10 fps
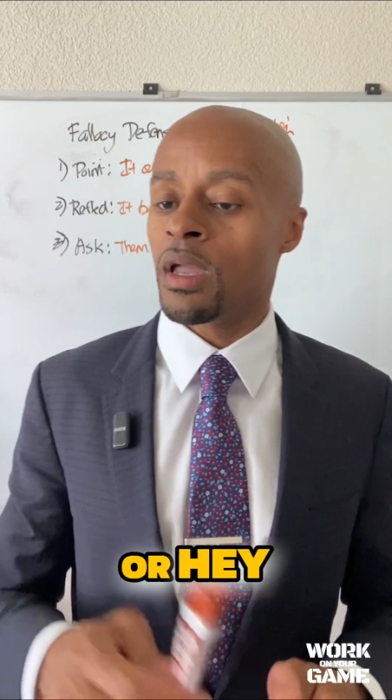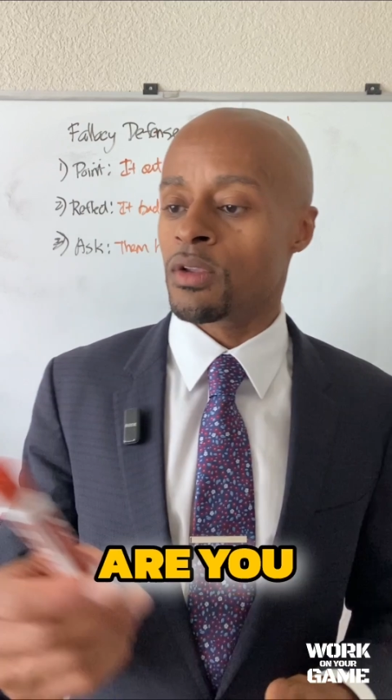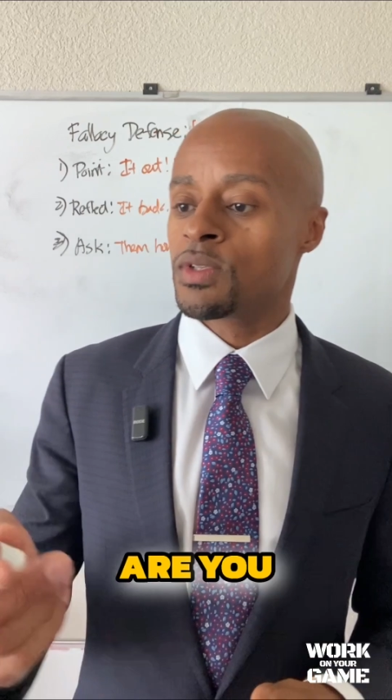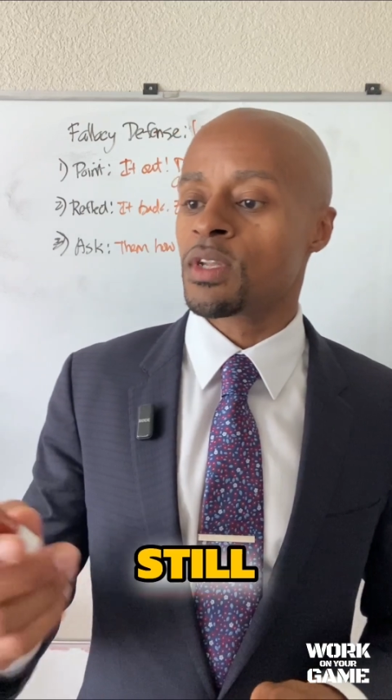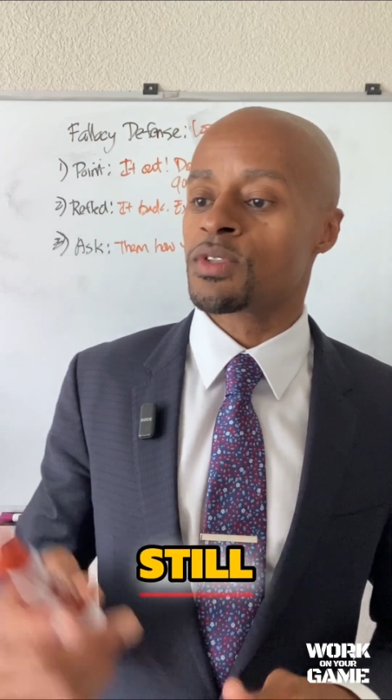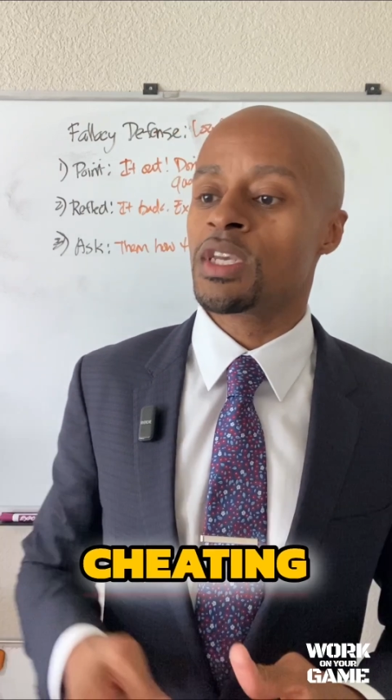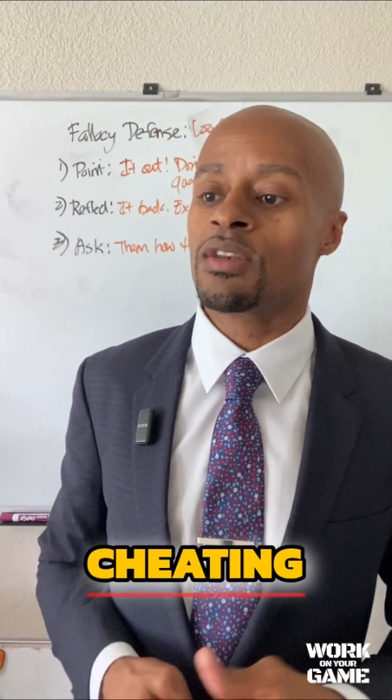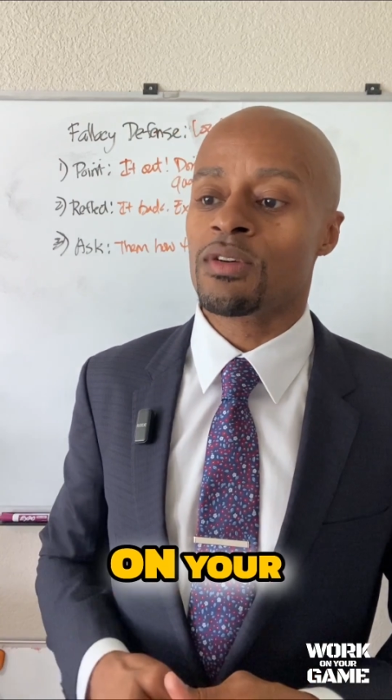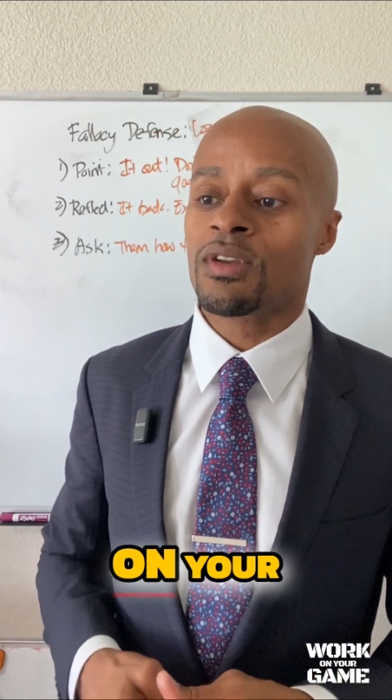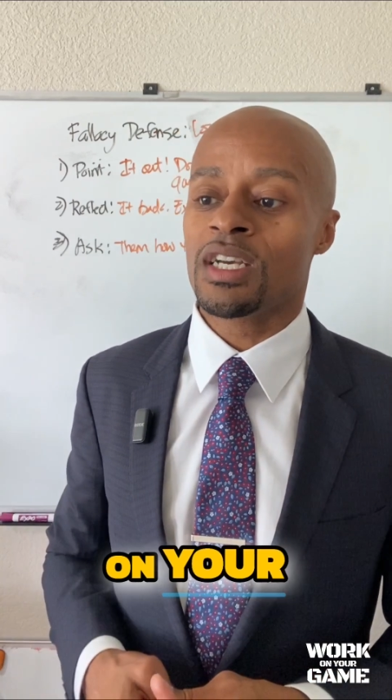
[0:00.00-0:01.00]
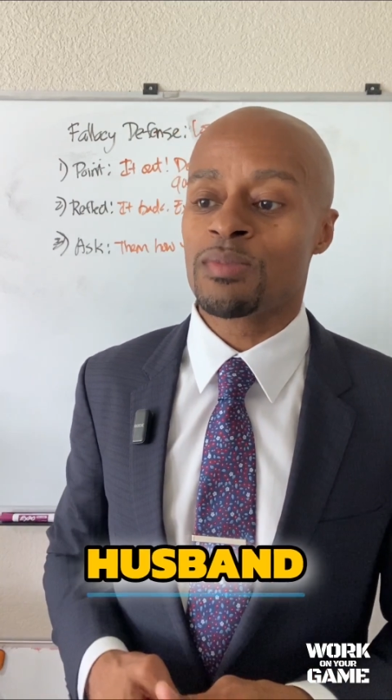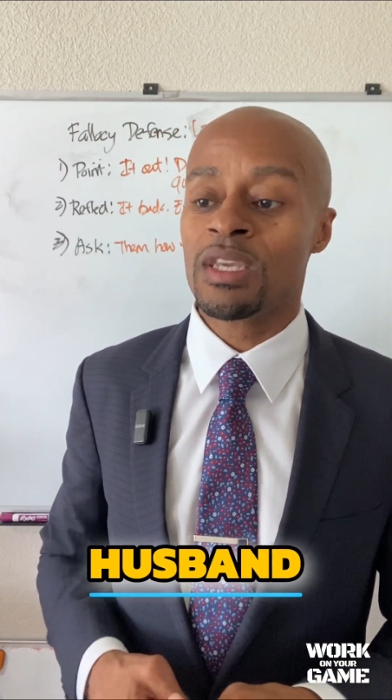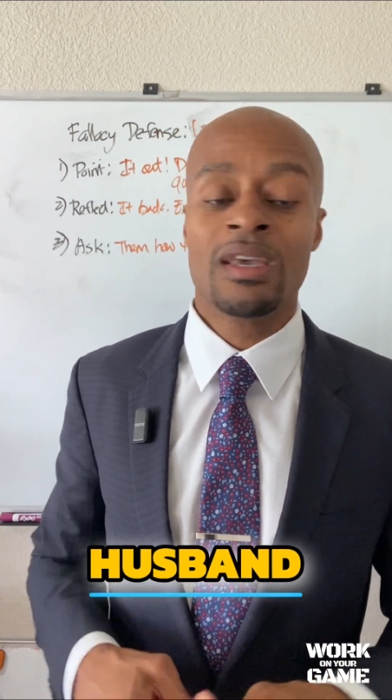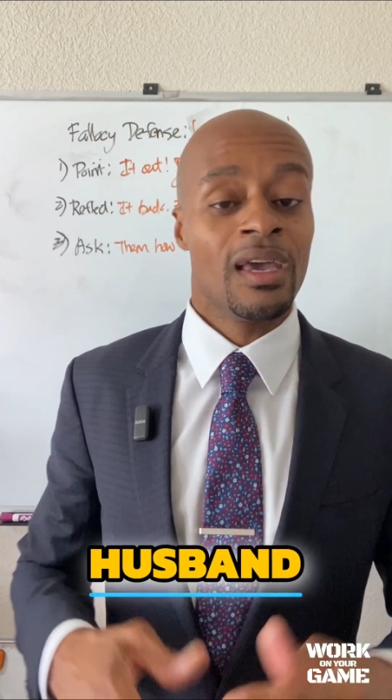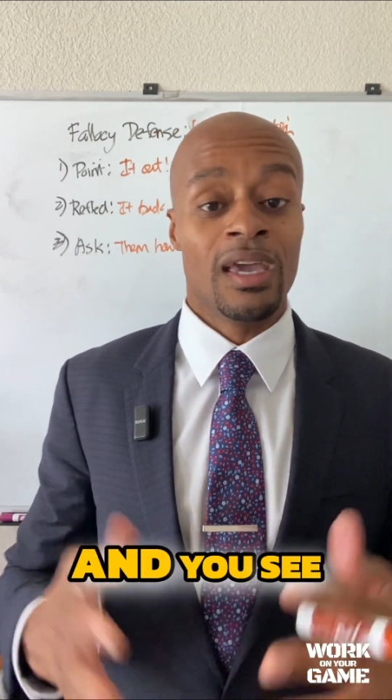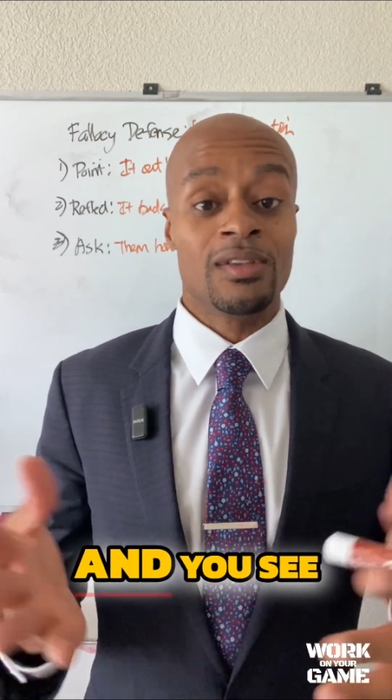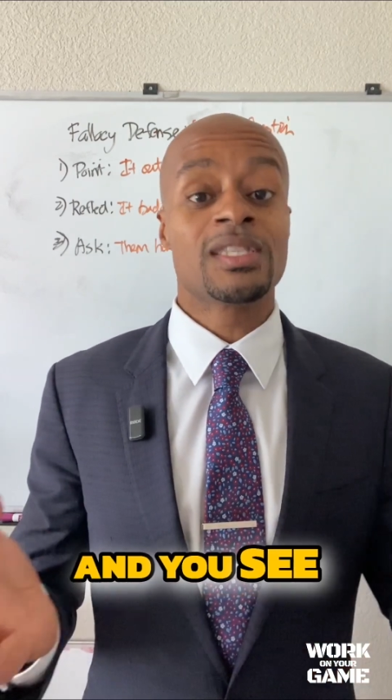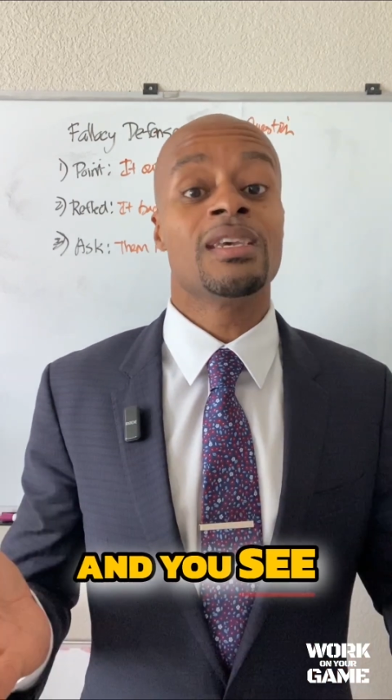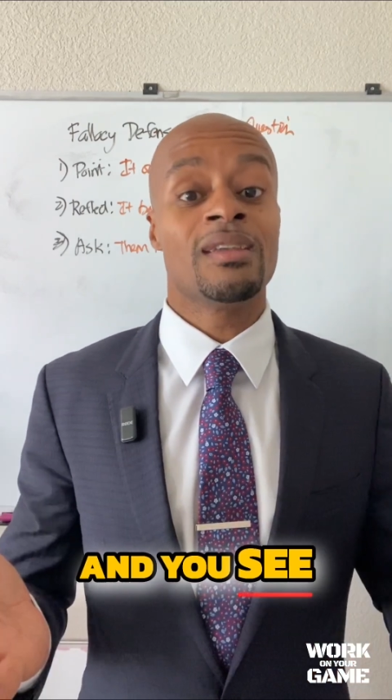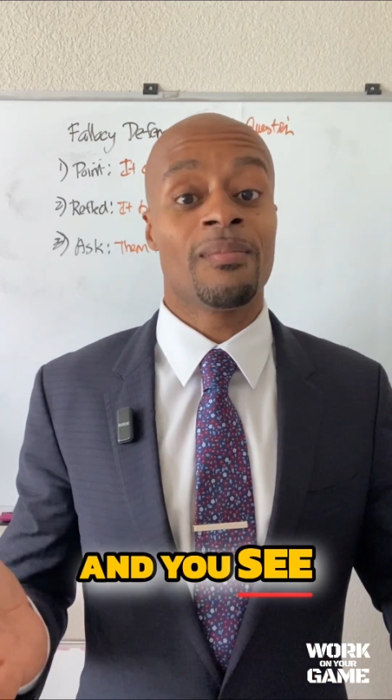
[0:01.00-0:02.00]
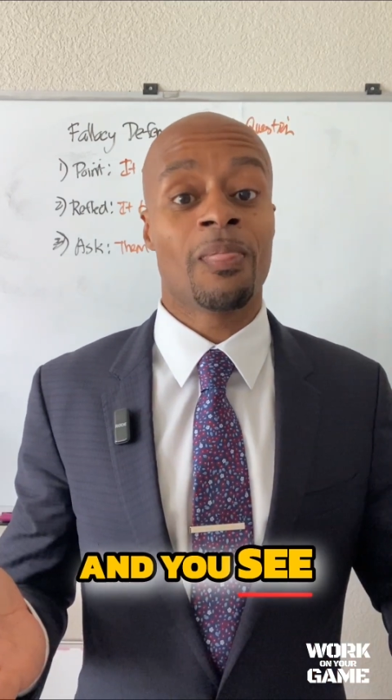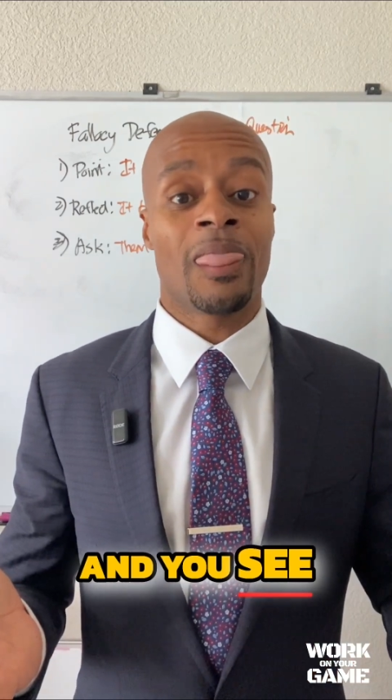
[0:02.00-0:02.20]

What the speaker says: are you still cheating on your husband? And you see